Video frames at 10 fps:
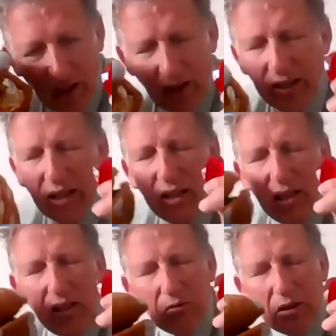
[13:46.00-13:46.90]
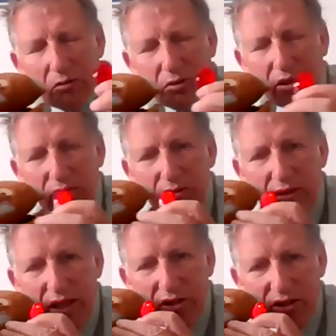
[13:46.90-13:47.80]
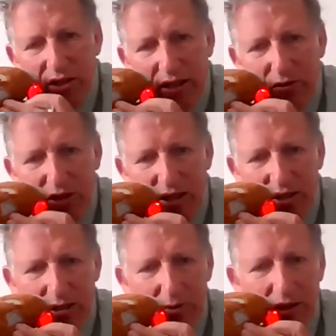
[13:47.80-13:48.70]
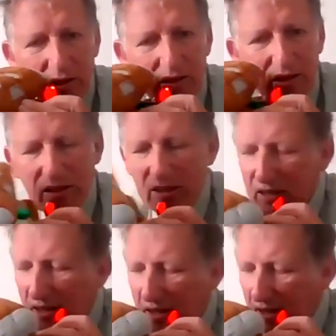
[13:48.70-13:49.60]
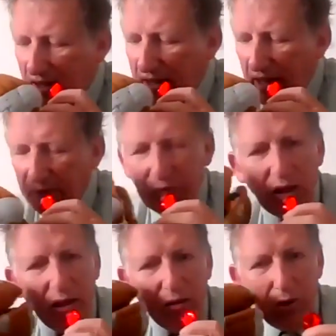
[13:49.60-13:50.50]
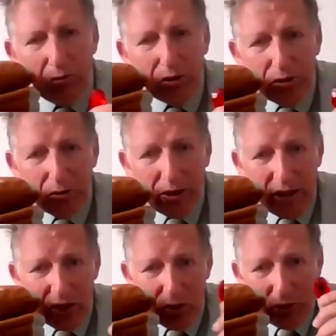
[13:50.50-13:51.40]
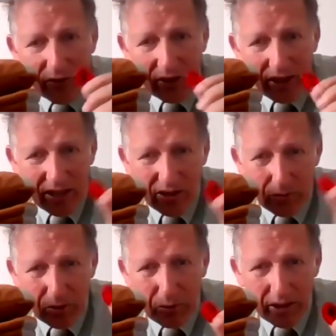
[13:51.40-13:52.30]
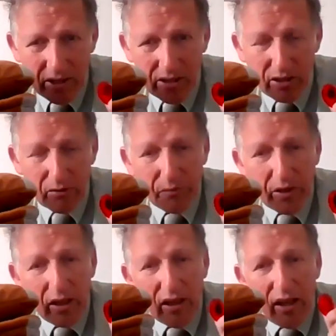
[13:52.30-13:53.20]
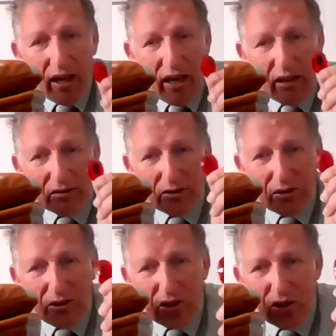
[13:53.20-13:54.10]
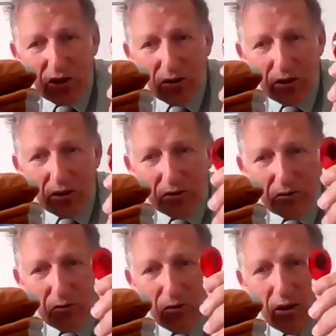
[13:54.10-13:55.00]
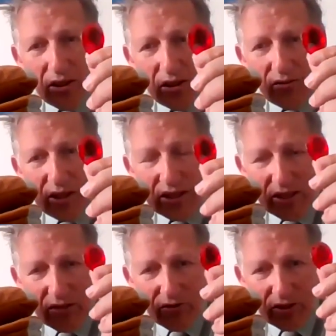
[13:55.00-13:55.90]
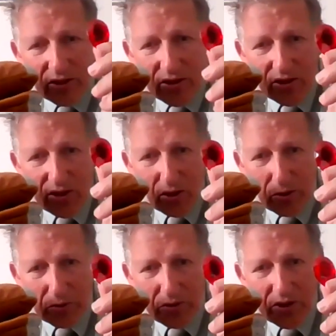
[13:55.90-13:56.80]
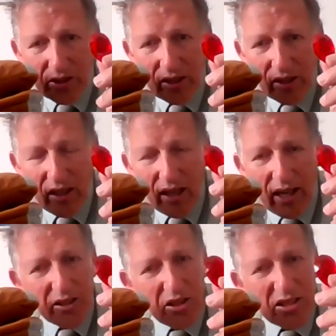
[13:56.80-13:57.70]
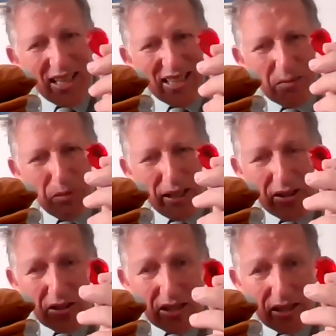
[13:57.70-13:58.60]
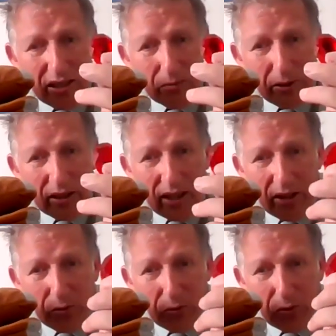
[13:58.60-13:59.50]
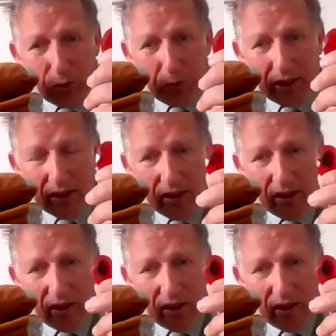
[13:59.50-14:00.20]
Okay, well, we'll not do that just now, Chester, because, yeah, what we'll do each week for the next couple of weeks or so, I'm going to show you one of these different stones and just explain just a little bit like the ruby